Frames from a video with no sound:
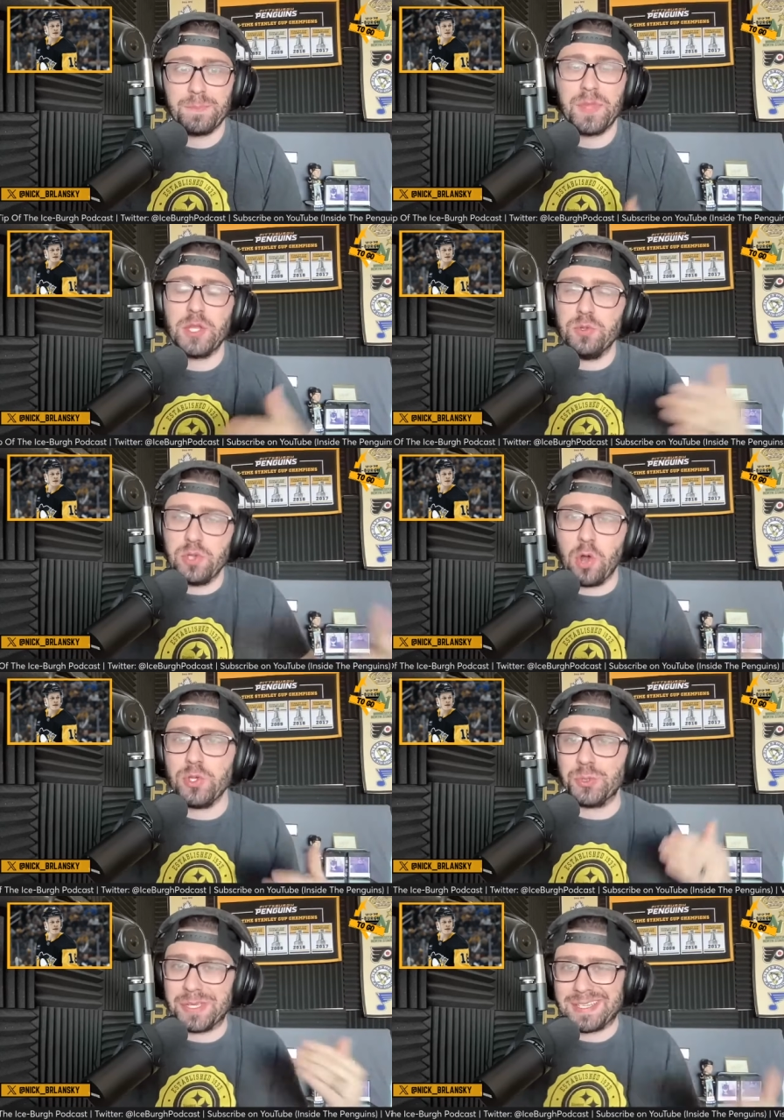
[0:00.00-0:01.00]
then you know
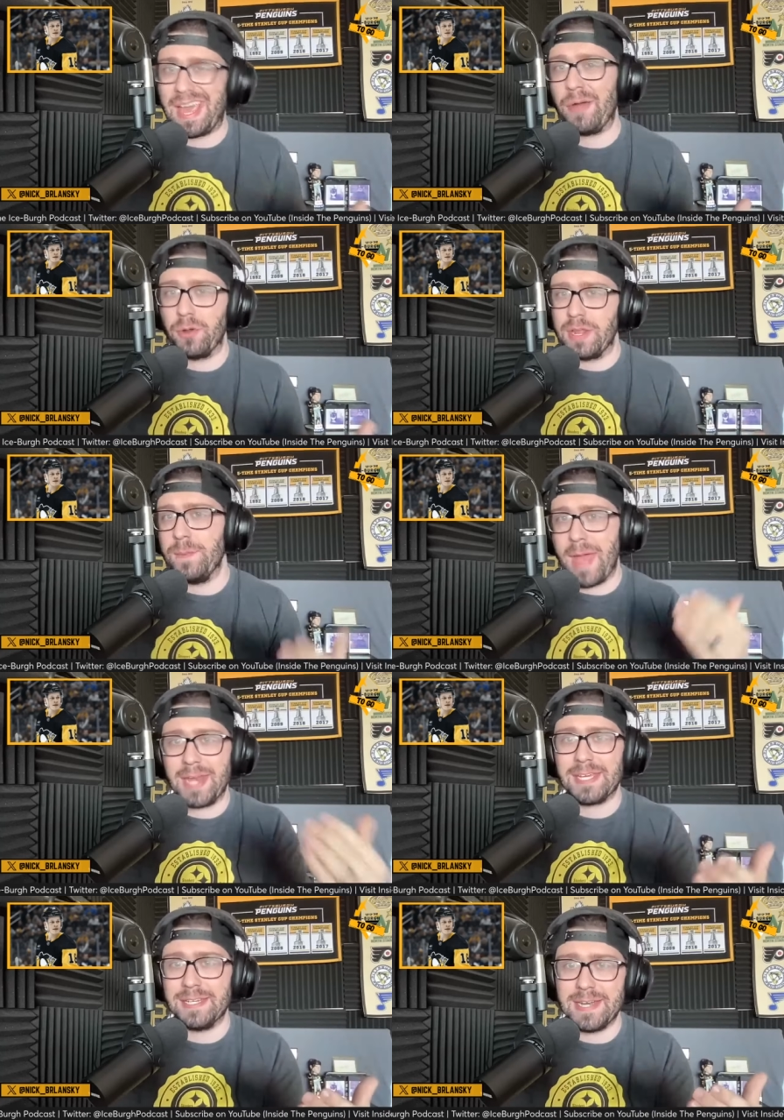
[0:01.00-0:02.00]
you can count on him
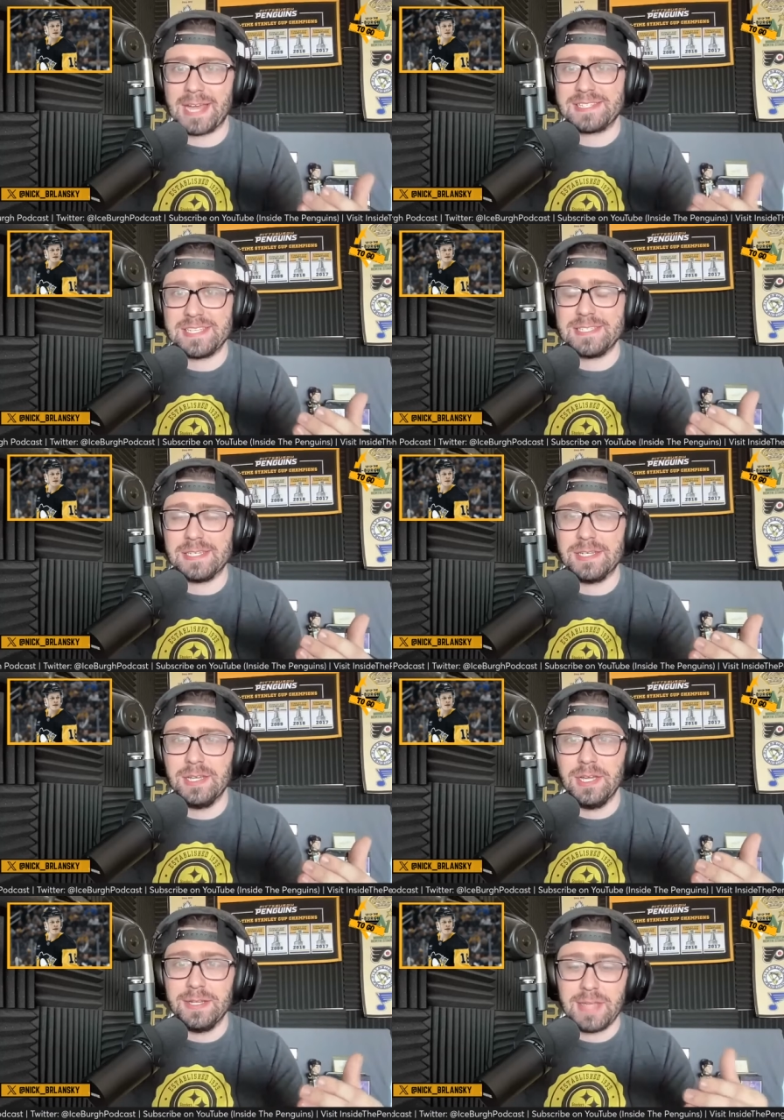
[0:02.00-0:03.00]
heading into next season
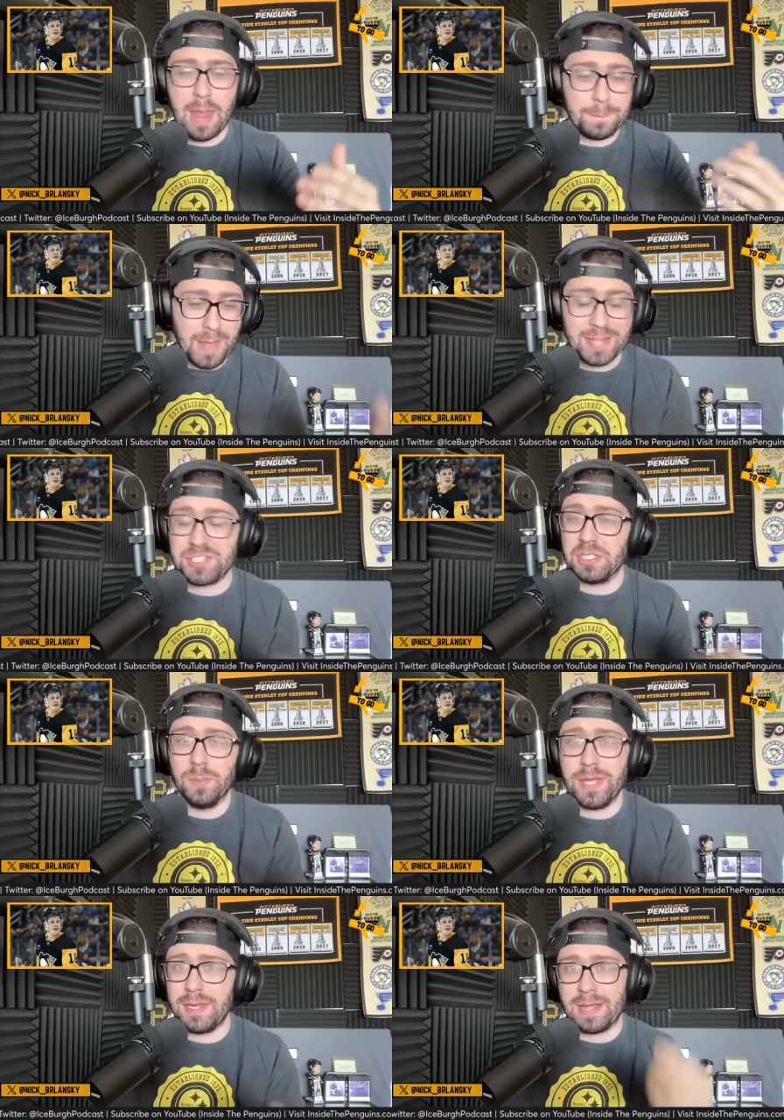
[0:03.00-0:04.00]
and pencil
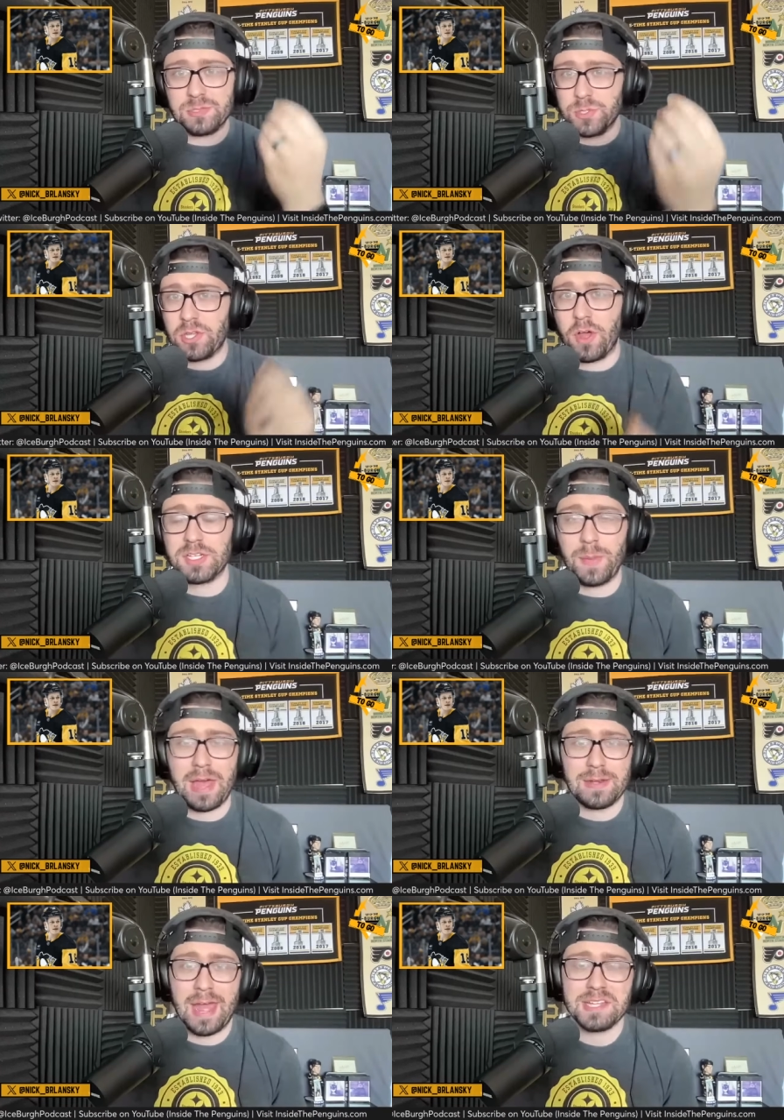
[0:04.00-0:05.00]
him in as we talked
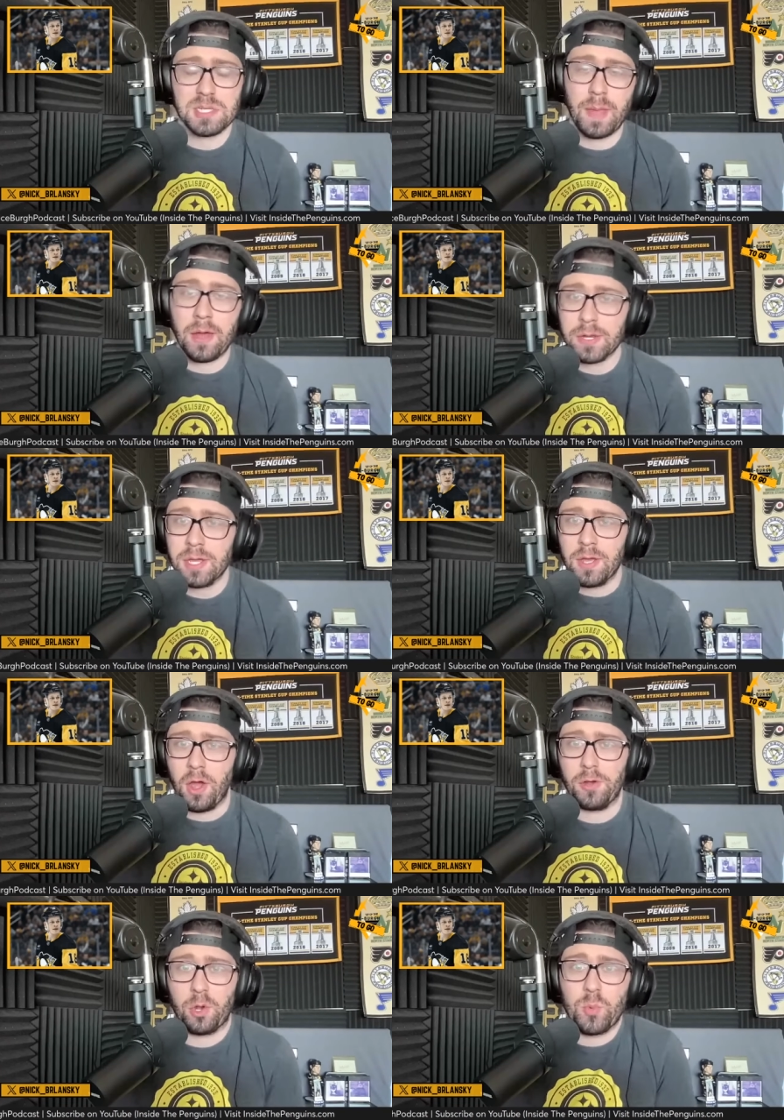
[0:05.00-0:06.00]
about and asked about
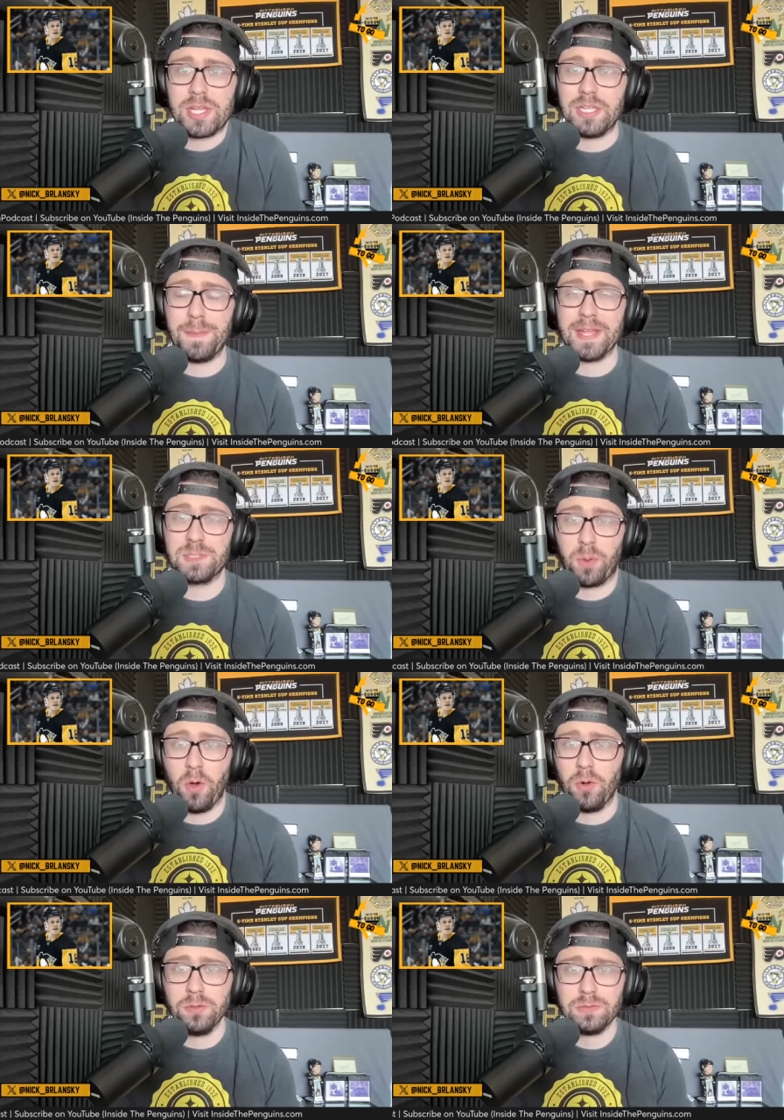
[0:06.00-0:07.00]
on our weekly pens
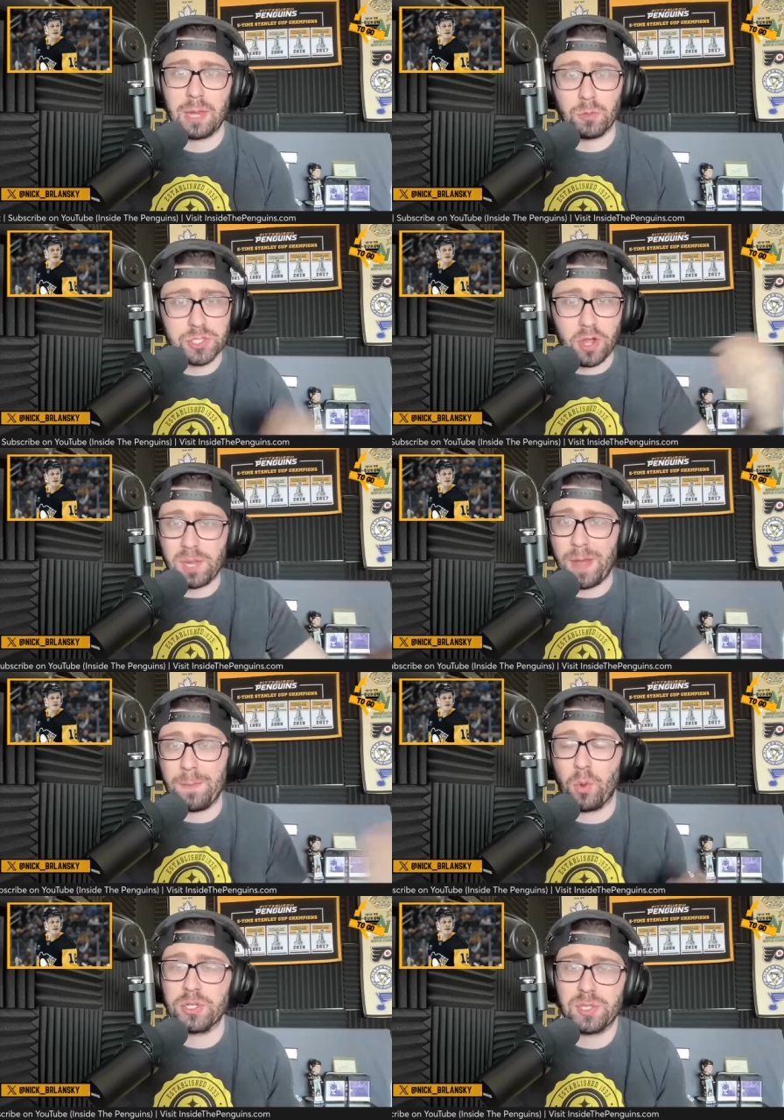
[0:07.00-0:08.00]
poll and we'll talk
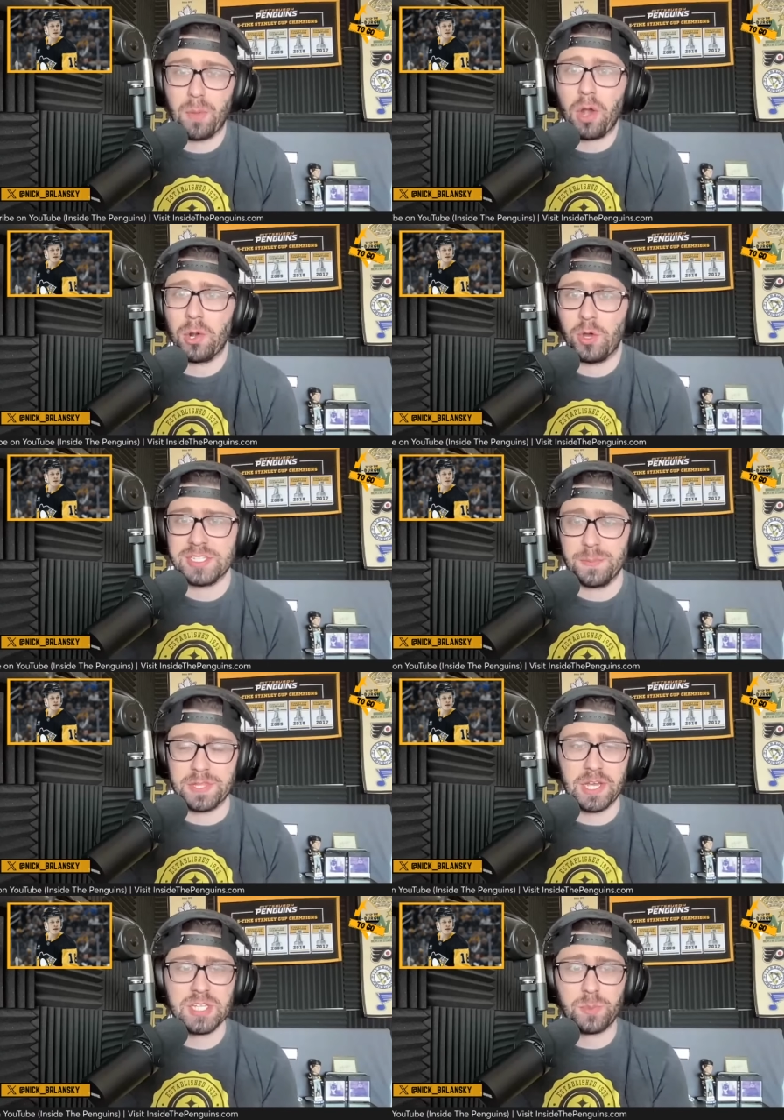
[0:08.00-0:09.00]
about more tomorrow on tip of
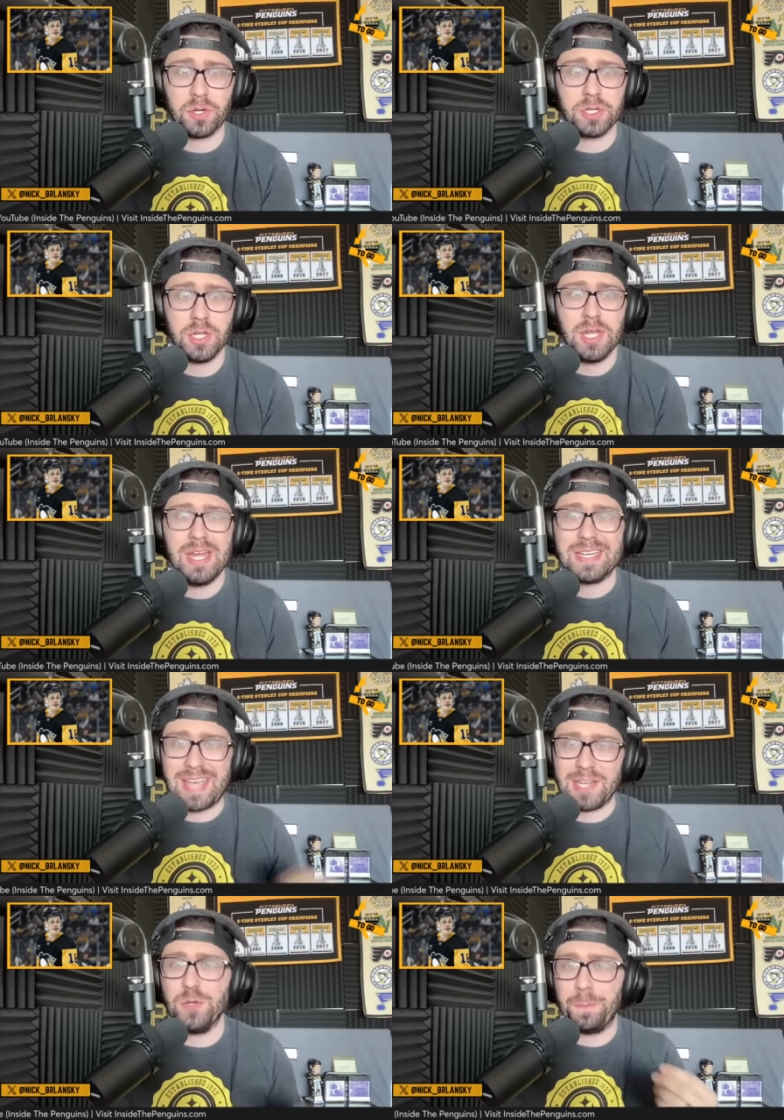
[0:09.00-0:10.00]
the Ice-Burgh
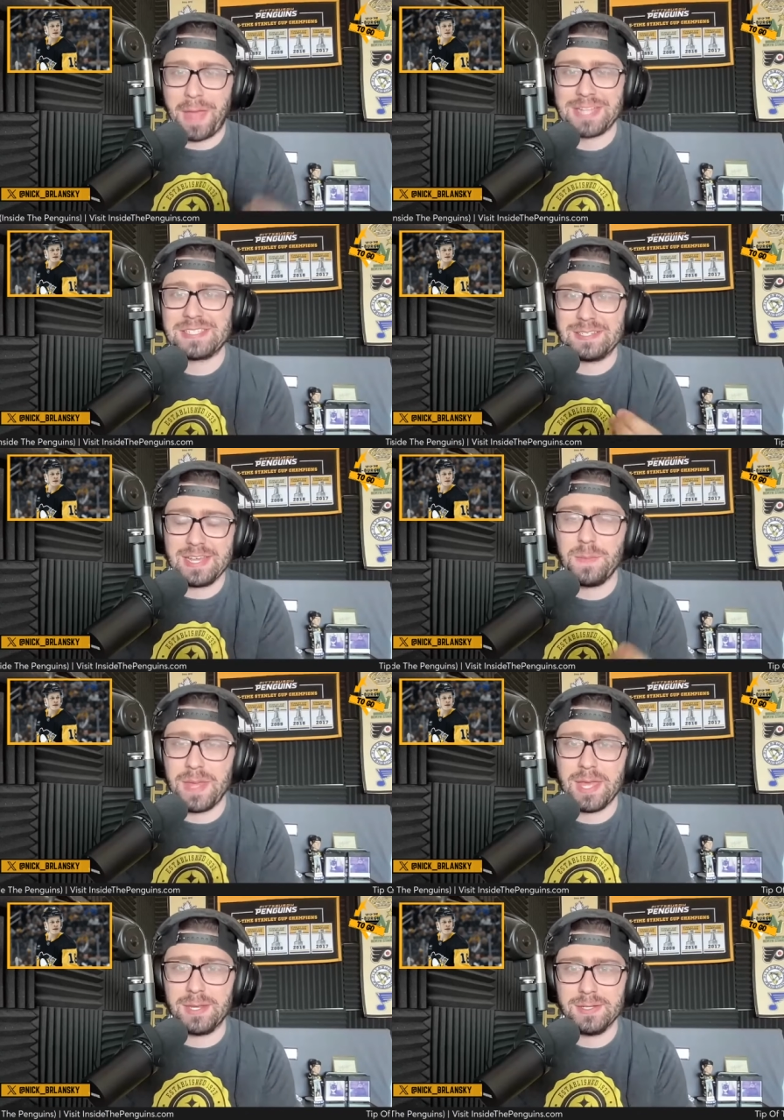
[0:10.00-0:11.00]
can you pencil him
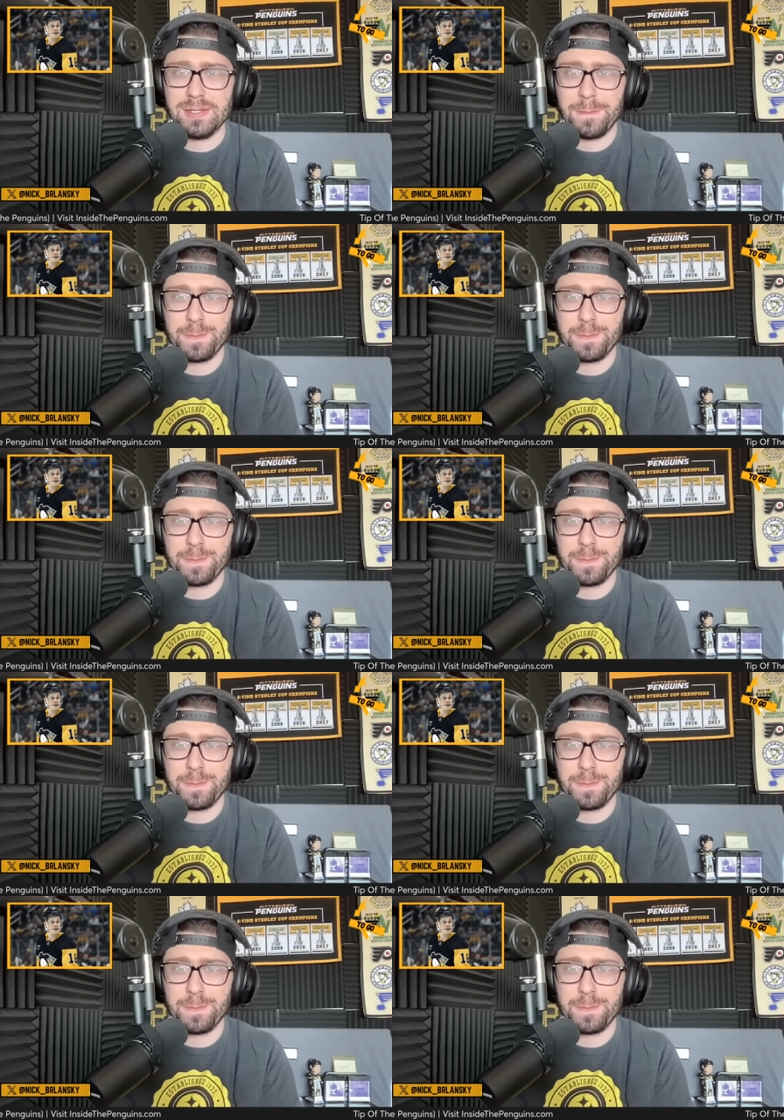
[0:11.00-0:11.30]
in